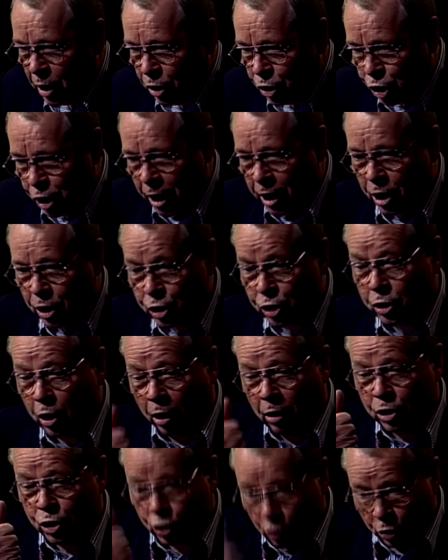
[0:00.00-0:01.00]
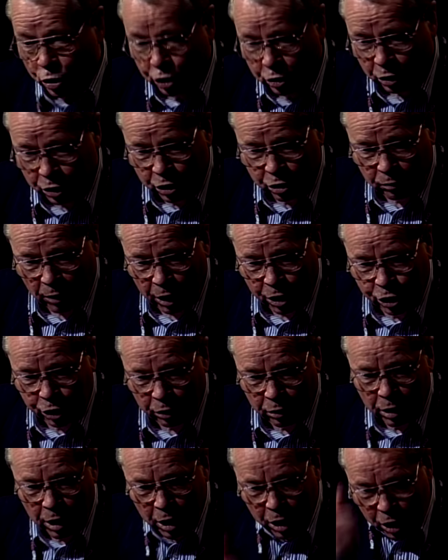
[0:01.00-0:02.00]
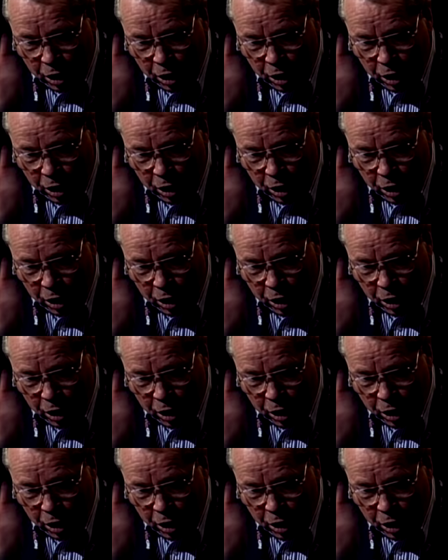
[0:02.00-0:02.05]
changed our social structure,